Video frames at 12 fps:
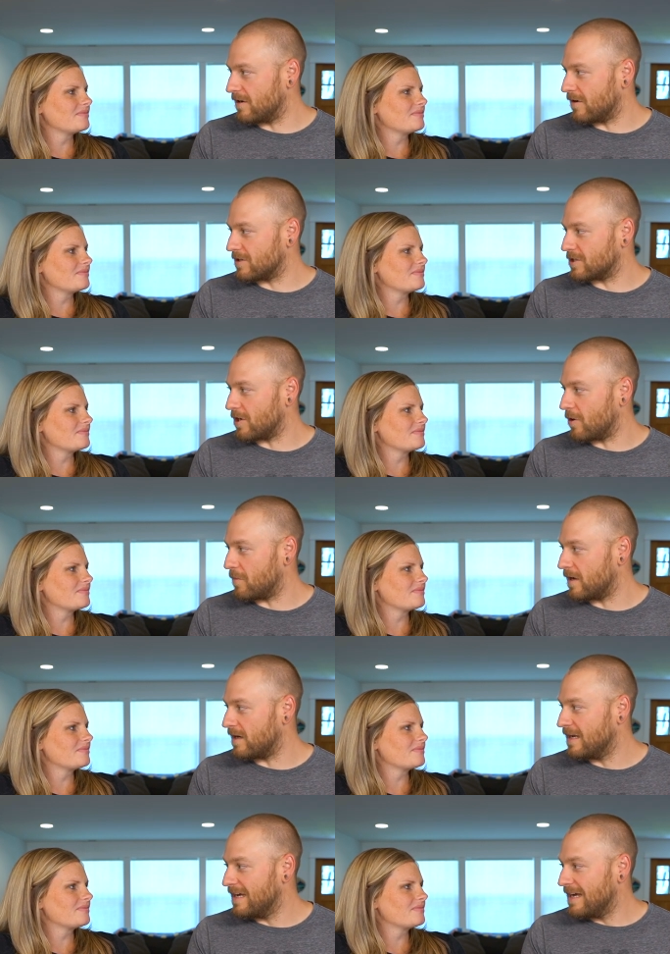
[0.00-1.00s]
Speaker 1: know our show.
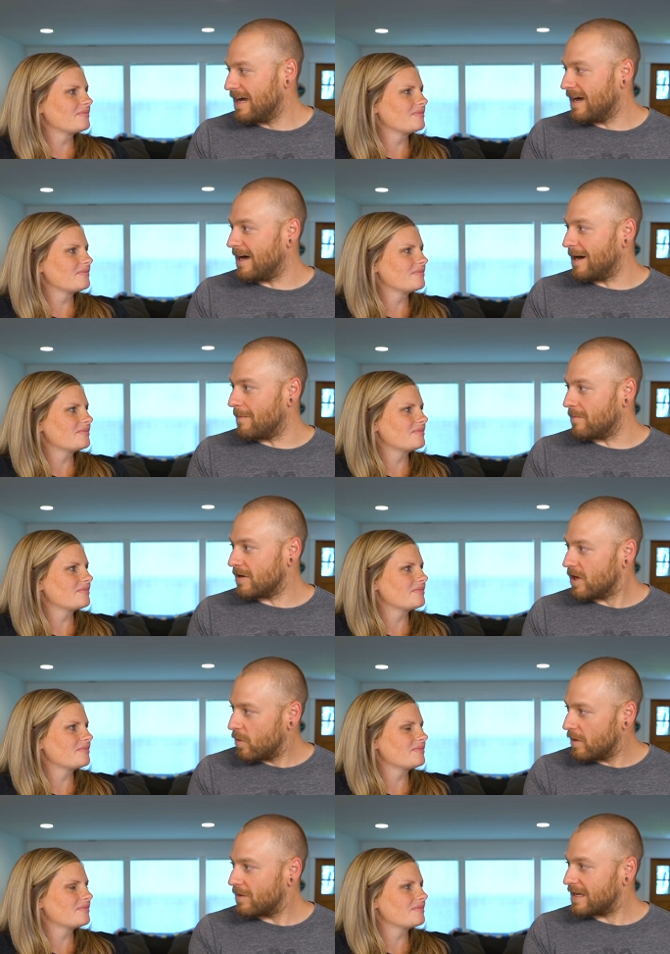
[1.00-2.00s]
But um, you
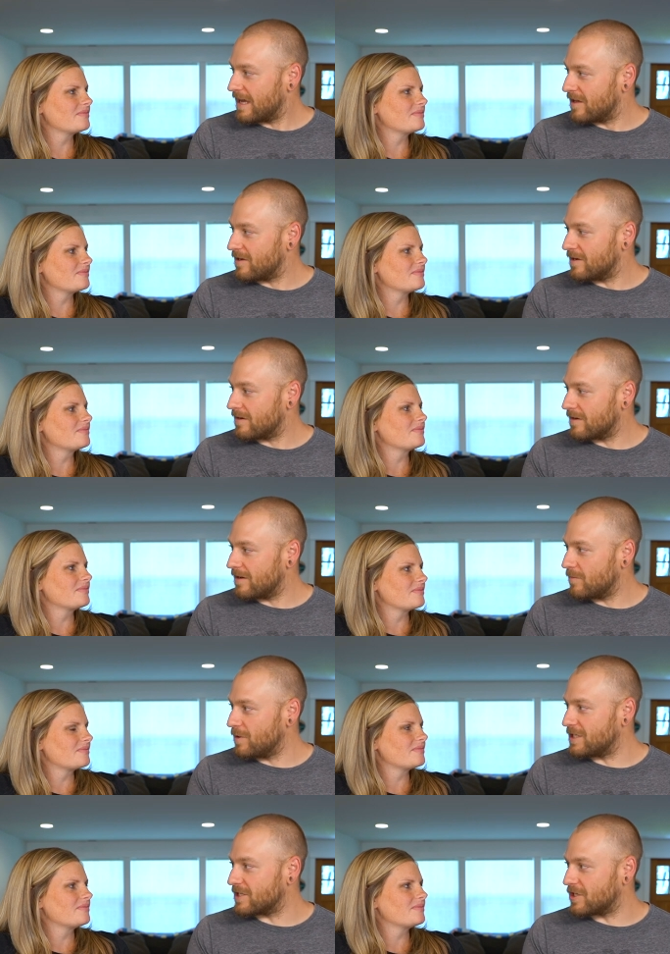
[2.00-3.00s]
know, we were together.
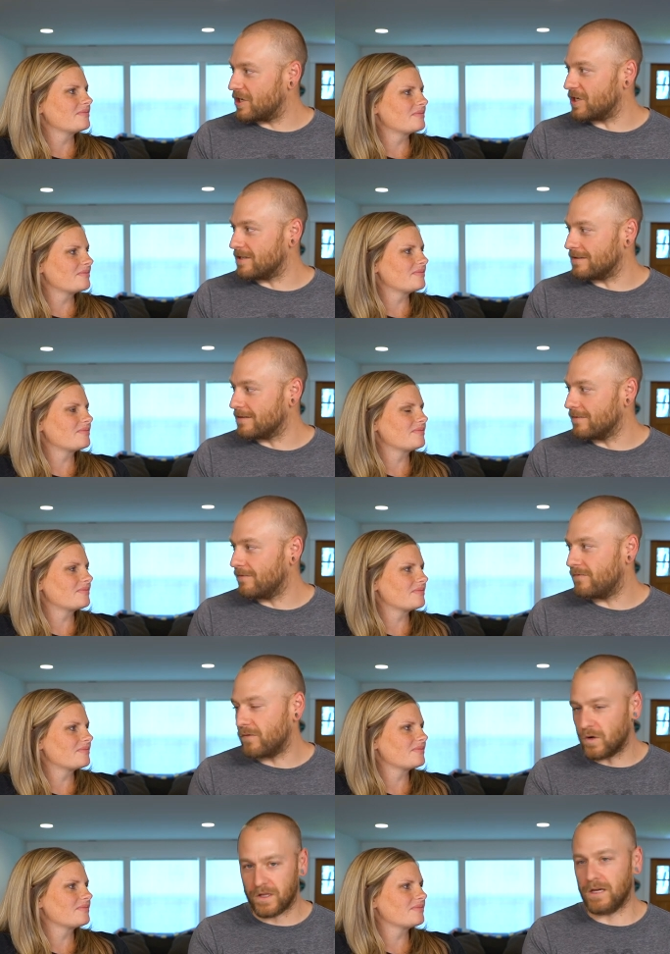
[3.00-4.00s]
We just couldn't
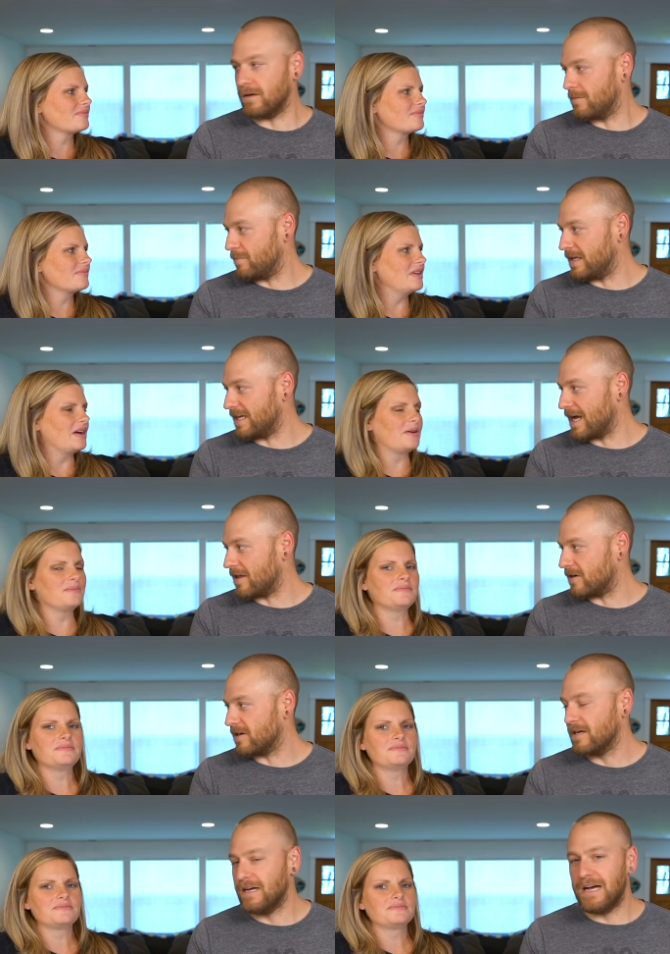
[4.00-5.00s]
fully be yeah.
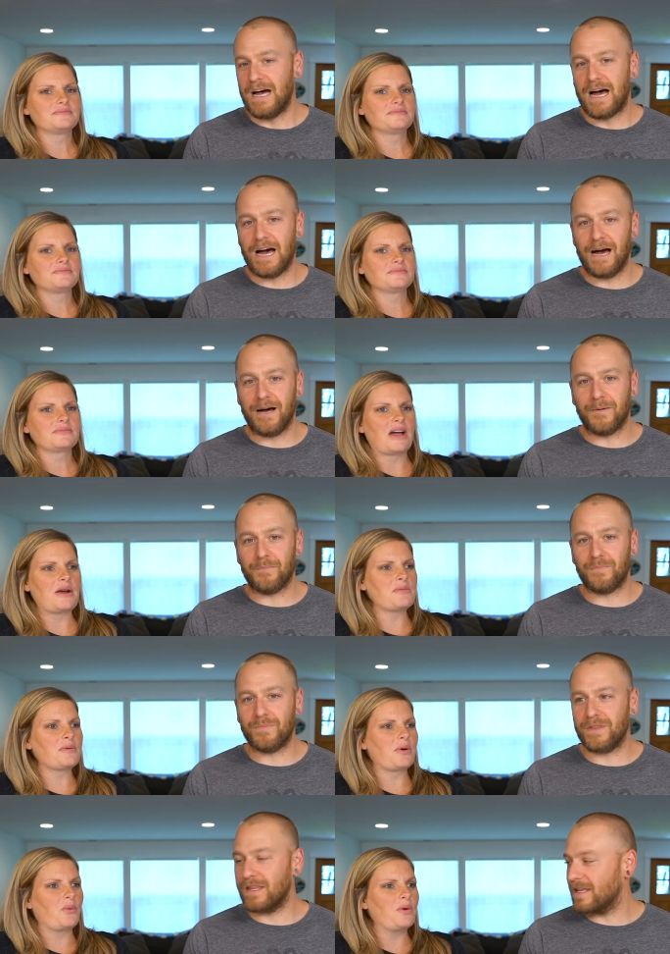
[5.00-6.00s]
together. Um, I
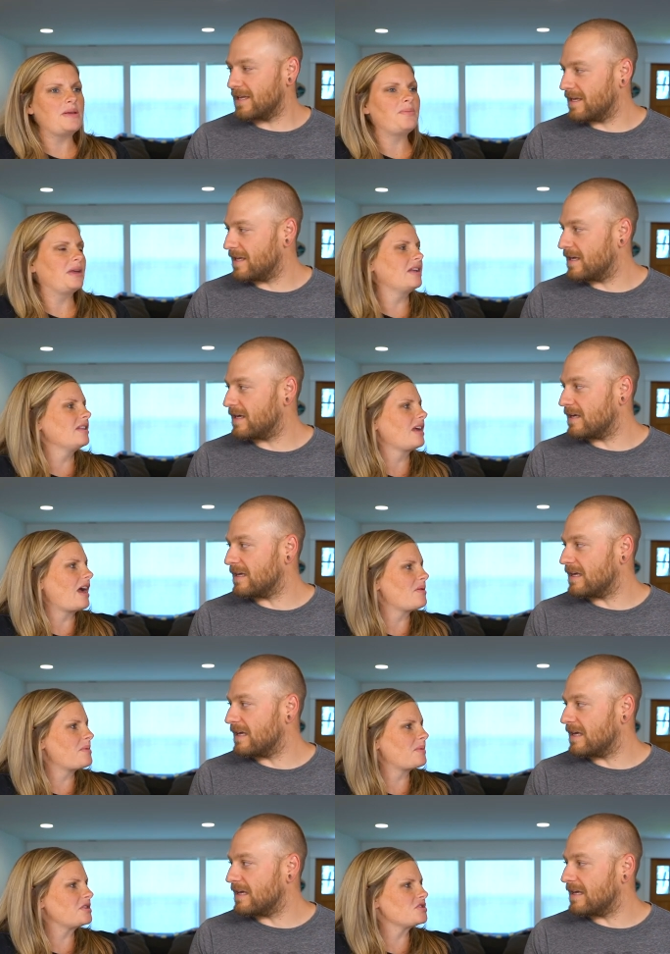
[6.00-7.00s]
remember
Speaker 2: weeping. Like I
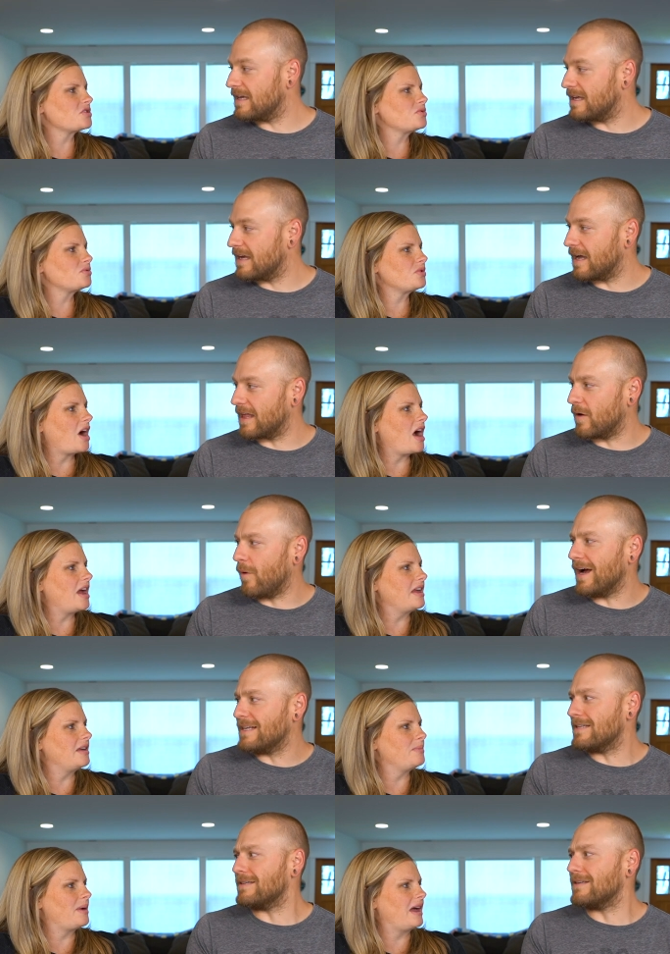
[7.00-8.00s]
remember just crying. Yeah, like
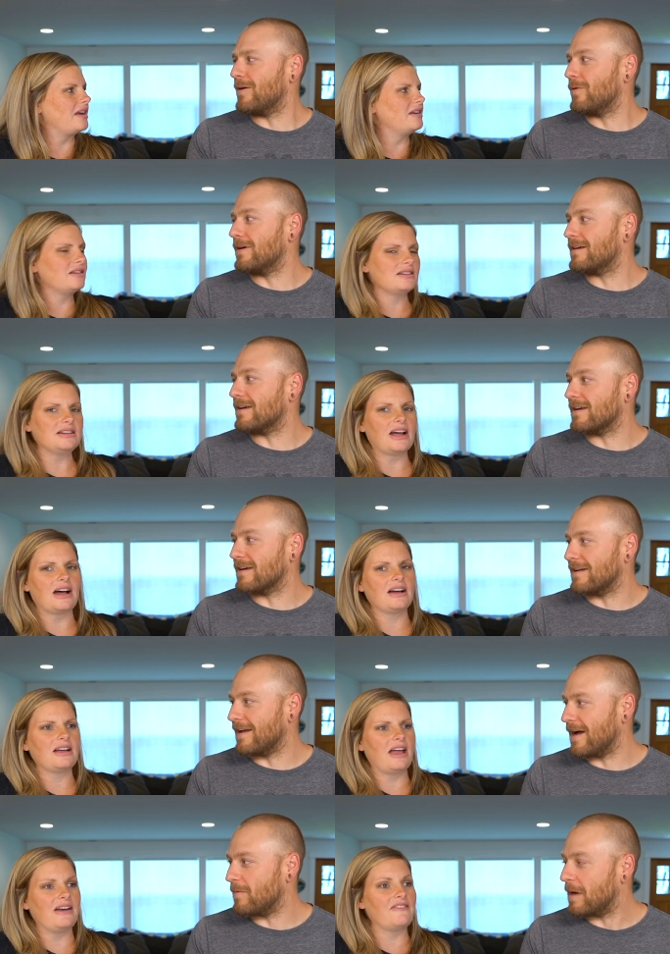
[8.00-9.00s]
why is this not working?
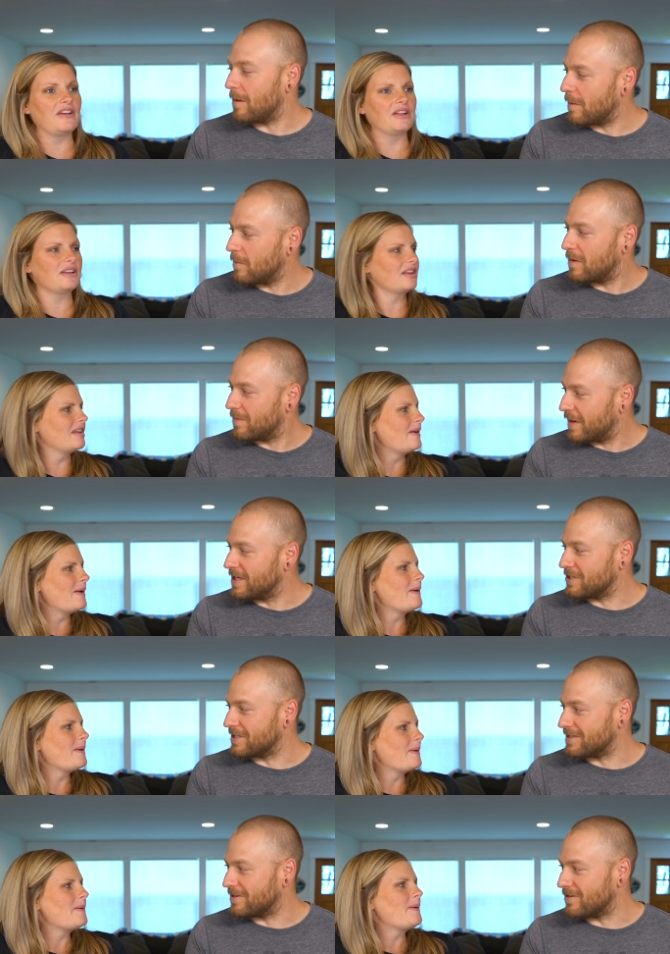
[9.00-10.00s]
Yeah. And I, and I remember
Speaker 1: being
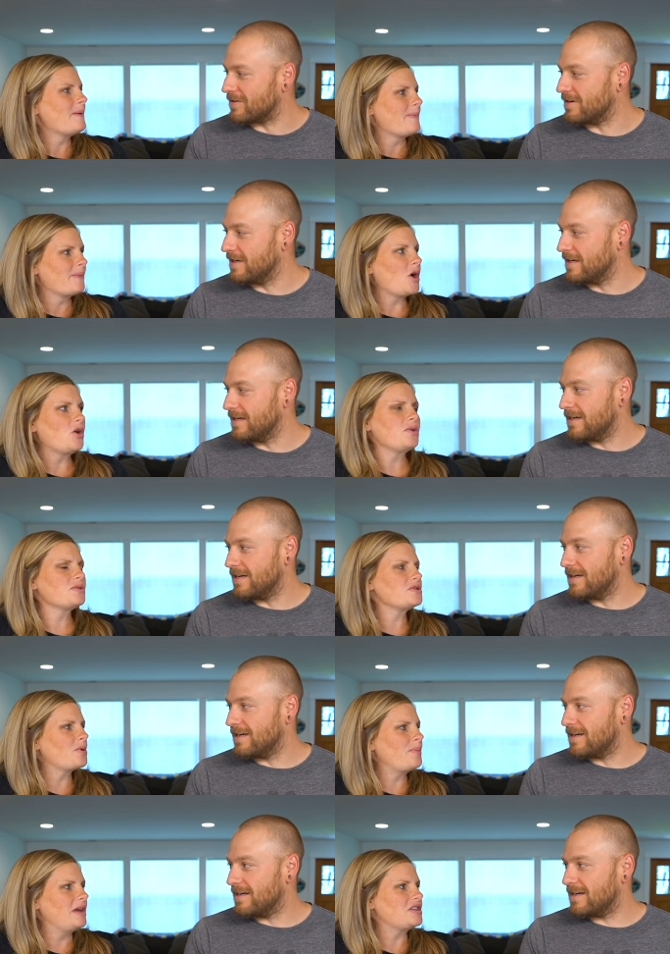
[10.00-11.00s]
patient too.
Speaker 2: Oh, you were
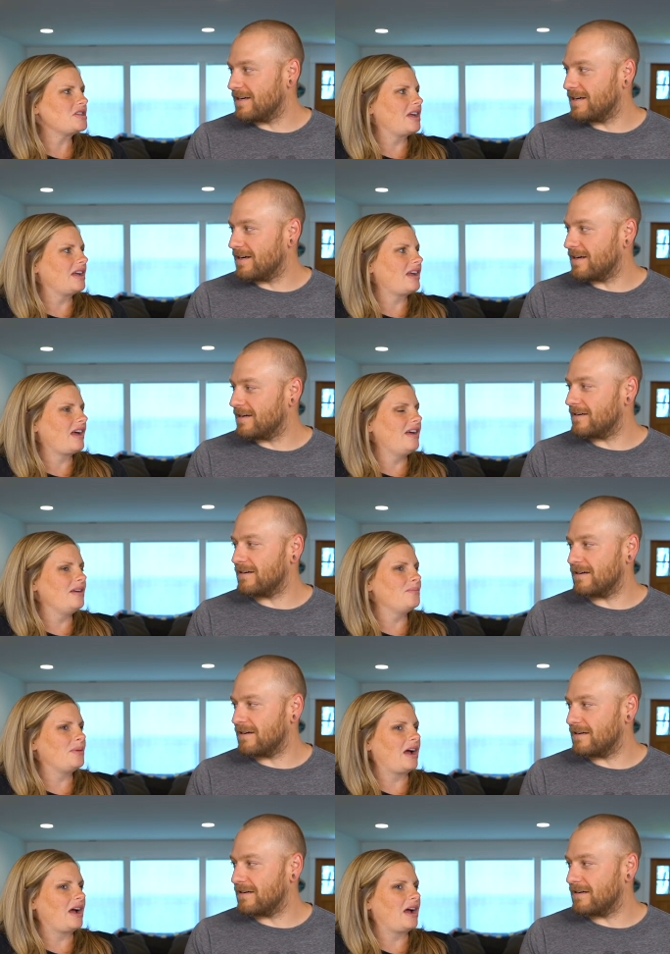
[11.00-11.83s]
so patient, and